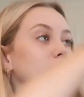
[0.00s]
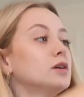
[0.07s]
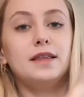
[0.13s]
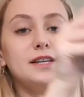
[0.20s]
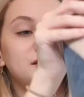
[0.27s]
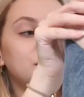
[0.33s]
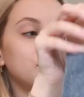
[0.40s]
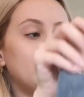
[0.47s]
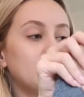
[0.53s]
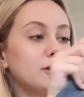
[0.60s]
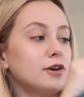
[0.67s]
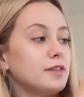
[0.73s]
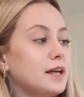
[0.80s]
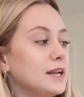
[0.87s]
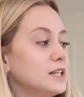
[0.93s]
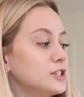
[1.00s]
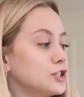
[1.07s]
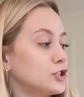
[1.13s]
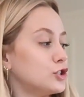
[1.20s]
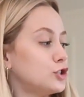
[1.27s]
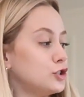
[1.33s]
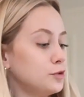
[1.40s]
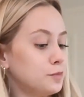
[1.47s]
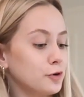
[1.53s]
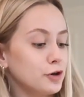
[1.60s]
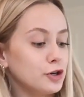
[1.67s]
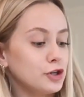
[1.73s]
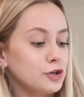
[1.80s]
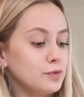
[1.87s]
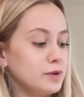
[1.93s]
This sweater that is
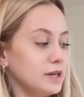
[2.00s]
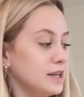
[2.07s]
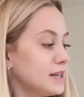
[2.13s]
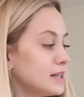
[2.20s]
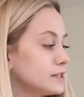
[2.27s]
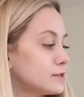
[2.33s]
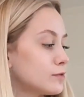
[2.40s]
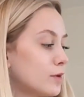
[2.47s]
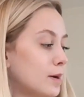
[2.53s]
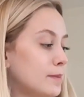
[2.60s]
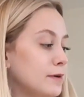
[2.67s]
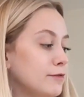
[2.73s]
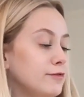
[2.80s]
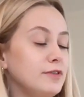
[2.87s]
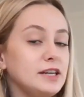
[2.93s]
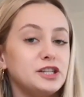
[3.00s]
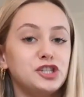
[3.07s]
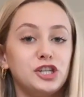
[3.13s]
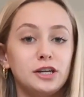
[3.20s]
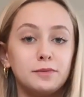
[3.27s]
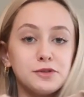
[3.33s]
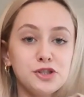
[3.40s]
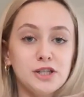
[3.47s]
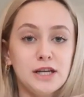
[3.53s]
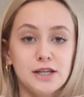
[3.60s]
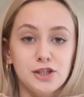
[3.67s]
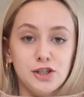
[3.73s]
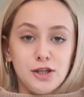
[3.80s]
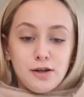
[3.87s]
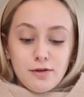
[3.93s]
super unique, it's from Vici, which is
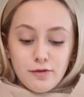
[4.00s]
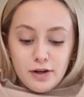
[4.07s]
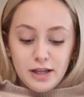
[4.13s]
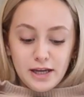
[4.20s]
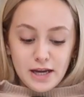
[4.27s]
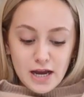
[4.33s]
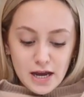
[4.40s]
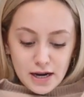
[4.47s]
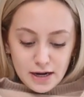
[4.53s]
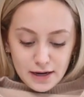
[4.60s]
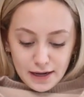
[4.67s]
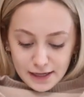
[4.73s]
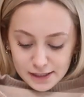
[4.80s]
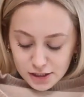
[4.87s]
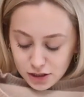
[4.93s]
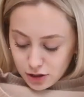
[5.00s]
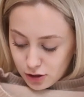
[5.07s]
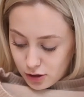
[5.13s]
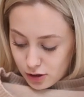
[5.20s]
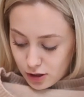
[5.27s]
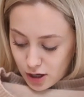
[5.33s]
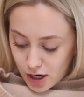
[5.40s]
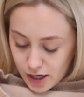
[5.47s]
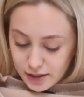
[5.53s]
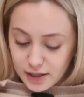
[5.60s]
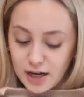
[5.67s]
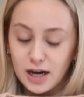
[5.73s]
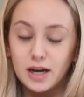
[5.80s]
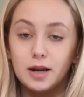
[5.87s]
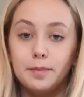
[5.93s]
actually a really nice little
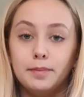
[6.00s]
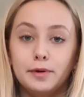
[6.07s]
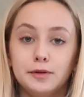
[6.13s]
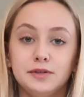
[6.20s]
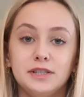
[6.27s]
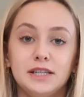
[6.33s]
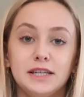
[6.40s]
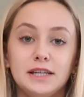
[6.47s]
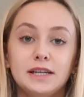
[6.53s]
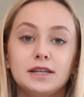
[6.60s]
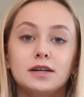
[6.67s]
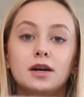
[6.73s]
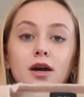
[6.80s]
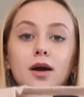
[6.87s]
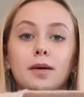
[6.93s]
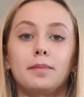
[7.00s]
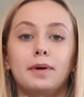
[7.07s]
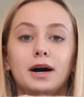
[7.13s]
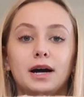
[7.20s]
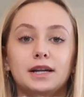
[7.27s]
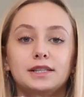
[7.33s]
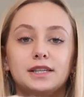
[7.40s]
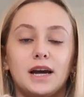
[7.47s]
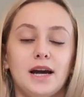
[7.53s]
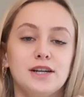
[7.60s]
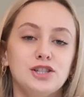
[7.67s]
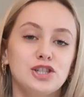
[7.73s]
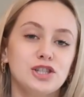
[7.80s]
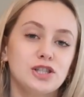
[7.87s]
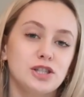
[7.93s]
online boutique, but I
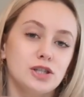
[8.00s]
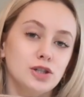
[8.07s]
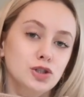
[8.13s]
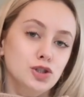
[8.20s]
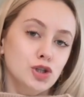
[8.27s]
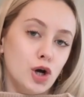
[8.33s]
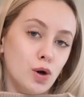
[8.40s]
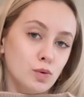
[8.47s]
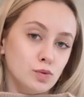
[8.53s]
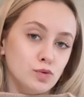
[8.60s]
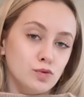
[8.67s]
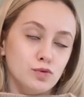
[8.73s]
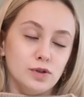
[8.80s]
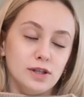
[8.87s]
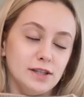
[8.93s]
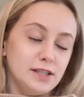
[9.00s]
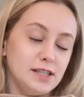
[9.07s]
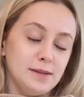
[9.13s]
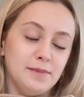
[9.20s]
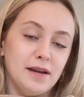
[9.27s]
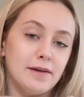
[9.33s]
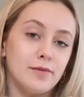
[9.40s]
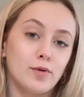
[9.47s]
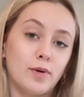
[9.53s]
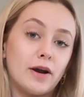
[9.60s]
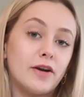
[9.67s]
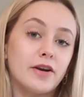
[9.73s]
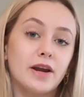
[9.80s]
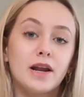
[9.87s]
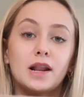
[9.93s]
just don't really see me ever
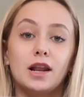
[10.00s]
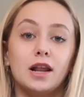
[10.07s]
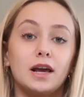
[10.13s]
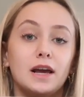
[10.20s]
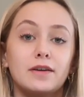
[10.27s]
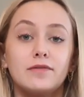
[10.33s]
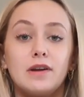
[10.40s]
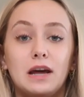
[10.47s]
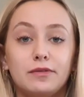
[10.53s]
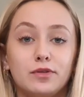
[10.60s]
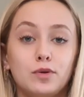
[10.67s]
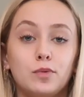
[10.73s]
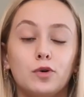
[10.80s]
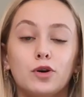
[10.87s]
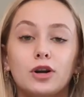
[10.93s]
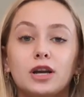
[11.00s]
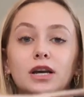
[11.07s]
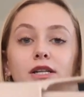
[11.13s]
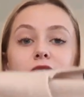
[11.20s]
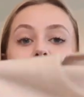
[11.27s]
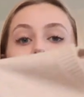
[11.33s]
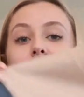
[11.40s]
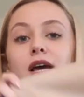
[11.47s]
wearing it, and I have never worn it.